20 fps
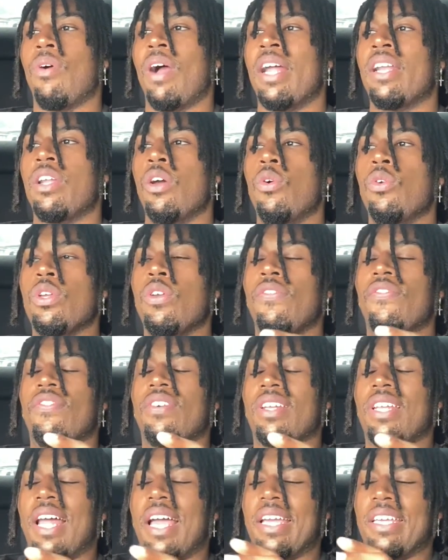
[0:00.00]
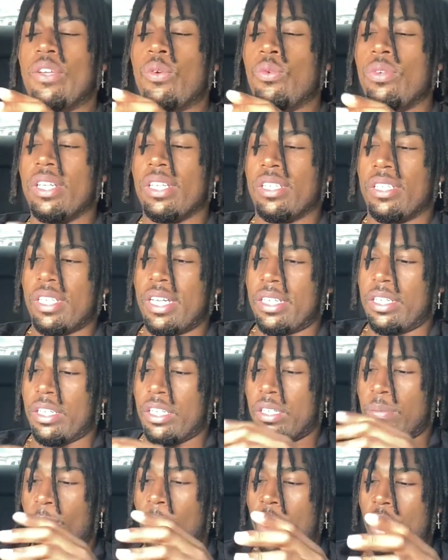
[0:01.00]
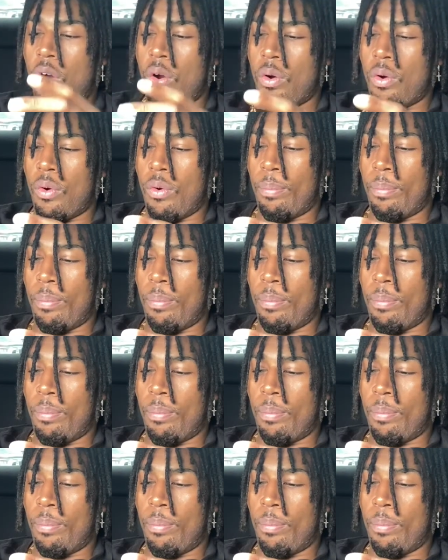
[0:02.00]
I know you feel like you just such a small